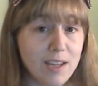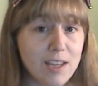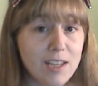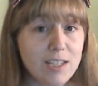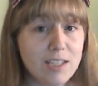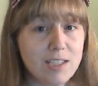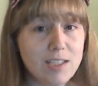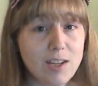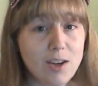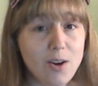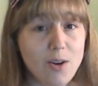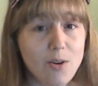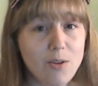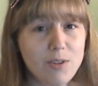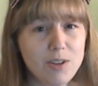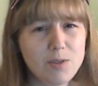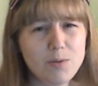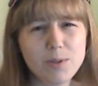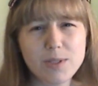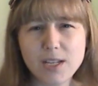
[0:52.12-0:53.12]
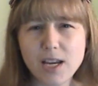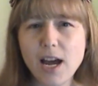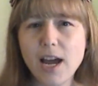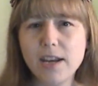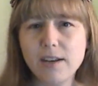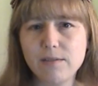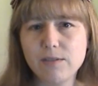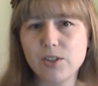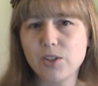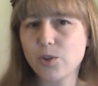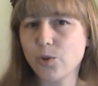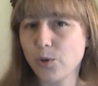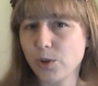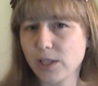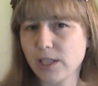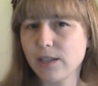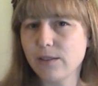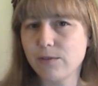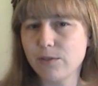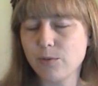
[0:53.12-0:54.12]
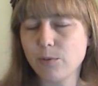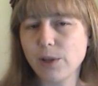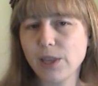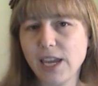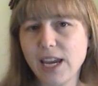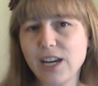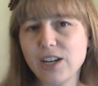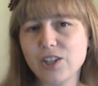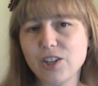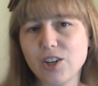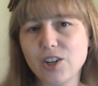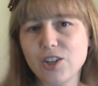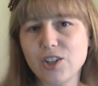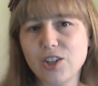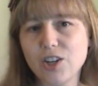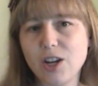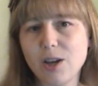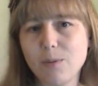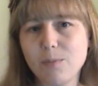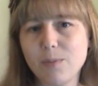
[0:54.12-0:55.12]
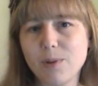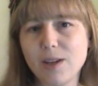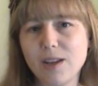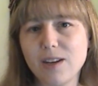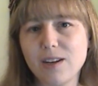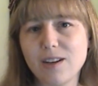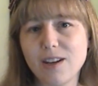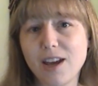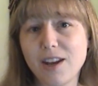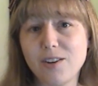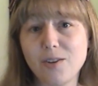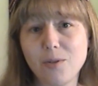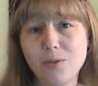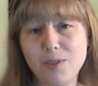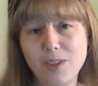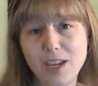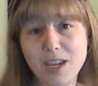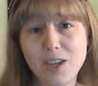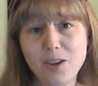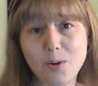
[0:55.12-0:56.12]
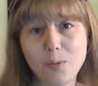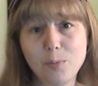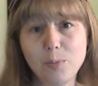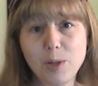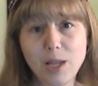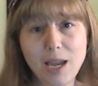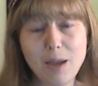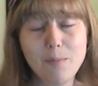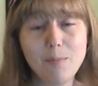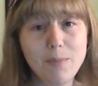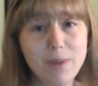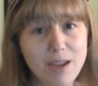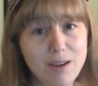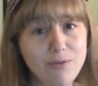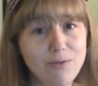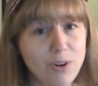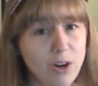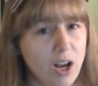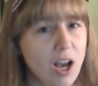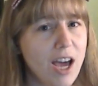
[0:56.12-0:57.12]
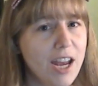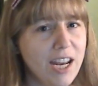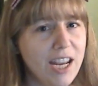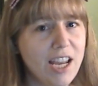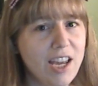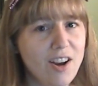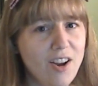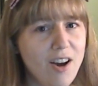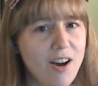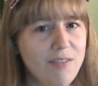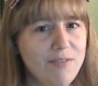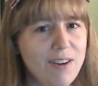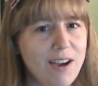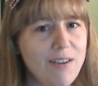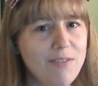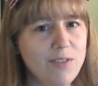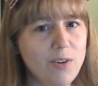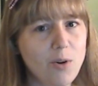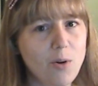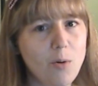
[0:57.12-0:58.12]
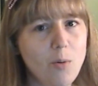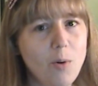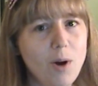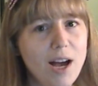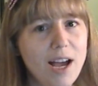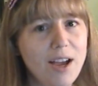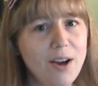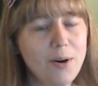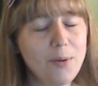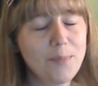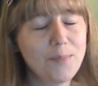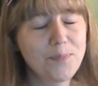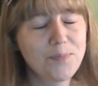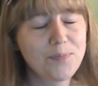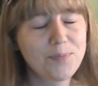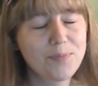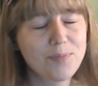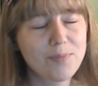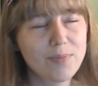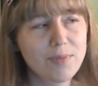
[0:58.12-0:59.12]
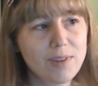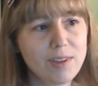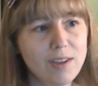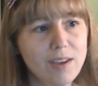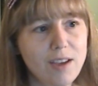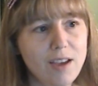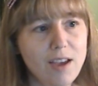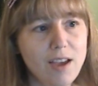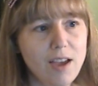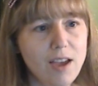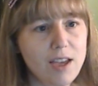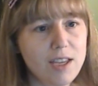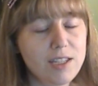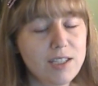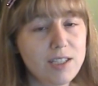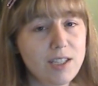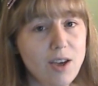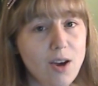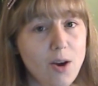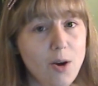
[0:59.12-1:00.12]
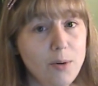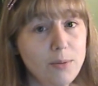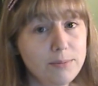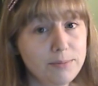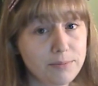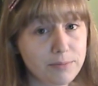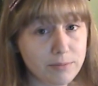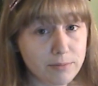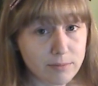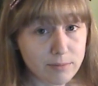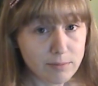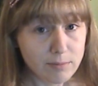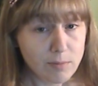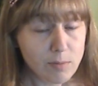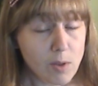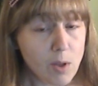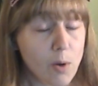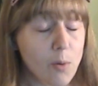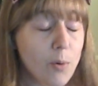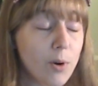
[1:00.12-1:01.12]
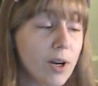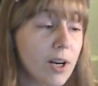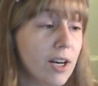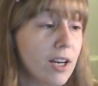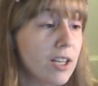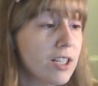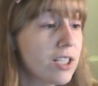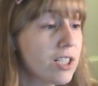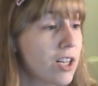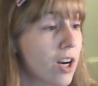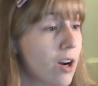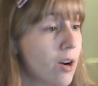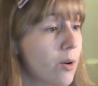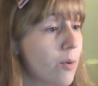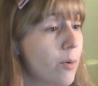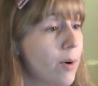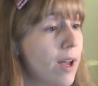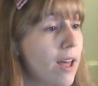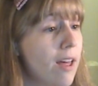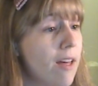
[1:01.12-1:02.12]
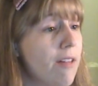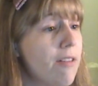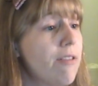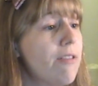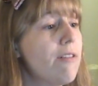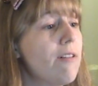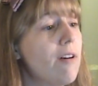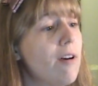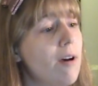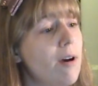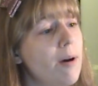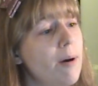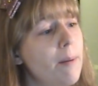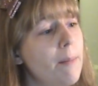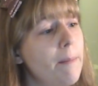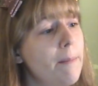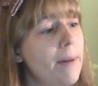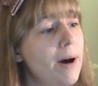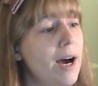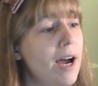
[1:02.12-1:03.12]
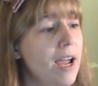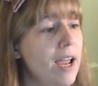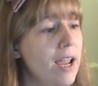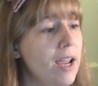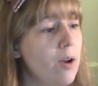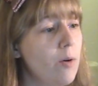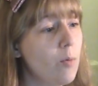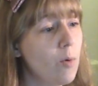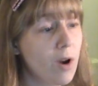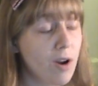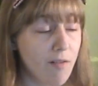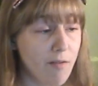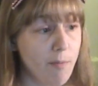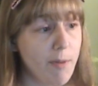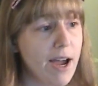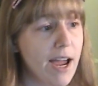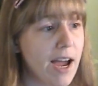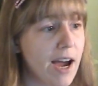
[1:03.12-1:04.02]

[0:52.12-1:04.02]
So this was kind of a short-lived relationship, and I don't think you'll blame me for cutting it off after a while. So we're going to start with one of my